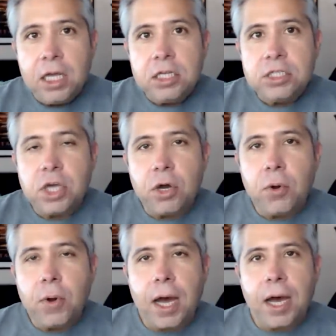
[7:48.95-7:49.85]

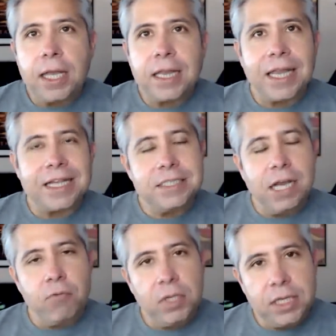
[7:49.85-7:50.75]
So uh, that's
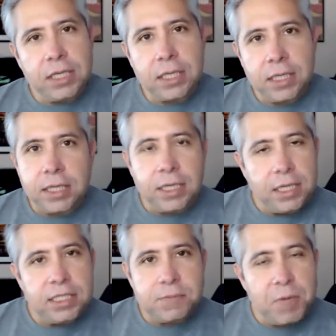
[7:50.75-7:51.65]
not really
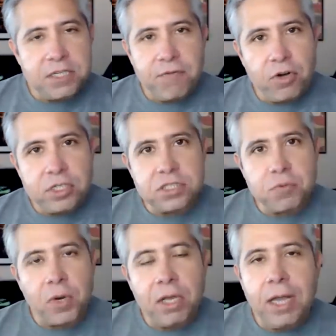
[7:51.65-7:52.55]
the Space Force's
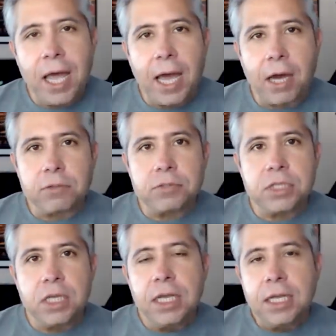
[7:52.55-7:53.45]
wheelhouse.
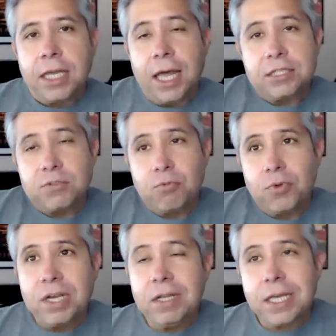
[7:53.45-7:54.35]
That's
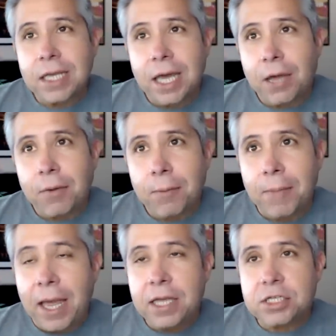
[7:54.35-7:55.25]
really, I would
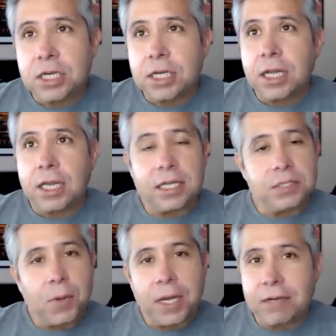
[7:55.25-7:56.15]
imagine, and
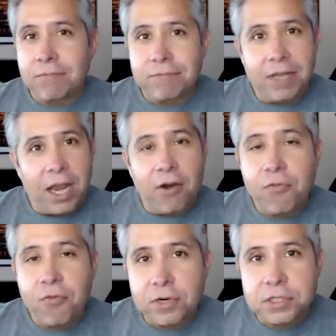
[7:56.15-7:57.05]
that's why Air
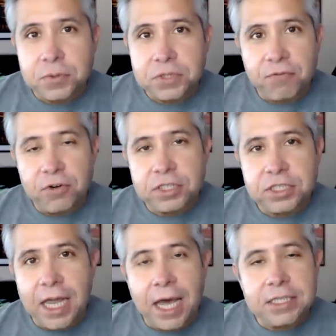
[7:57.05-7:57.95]
Force was the first
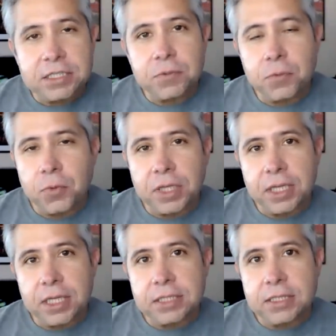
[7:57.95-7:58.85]
tasked with
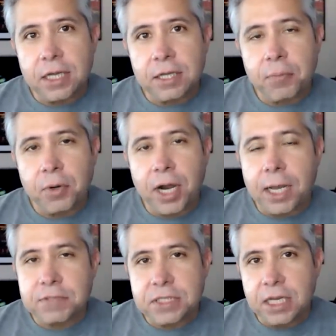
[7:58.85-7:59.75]
this, that
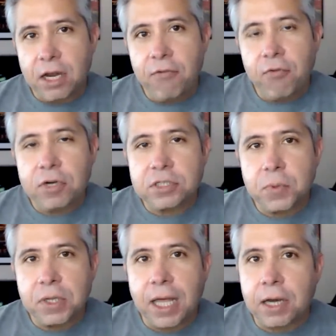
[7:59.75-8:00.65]
perhaps in the Air Force
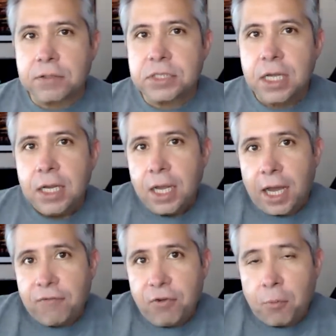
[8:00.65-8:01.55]
wheelhouse,
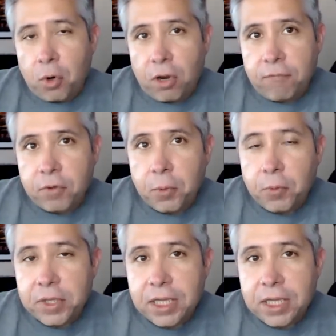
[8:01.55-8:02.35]
I feel more comfortable with the